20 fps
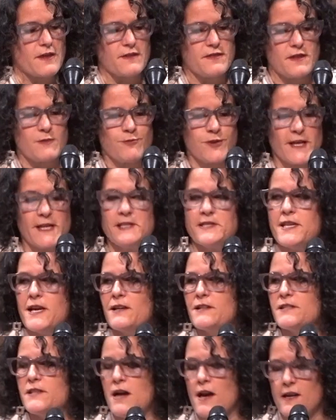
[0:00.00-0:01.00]
that the plate
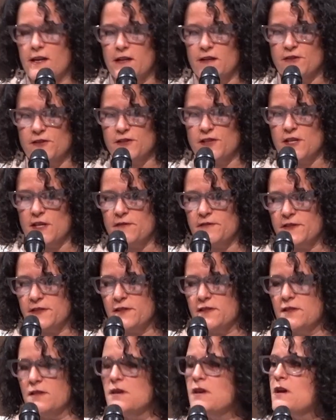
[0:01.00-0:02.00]
tectonic
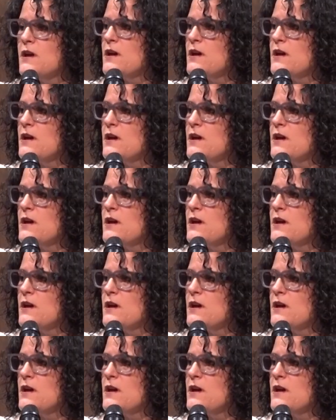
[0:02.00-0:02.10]
shifts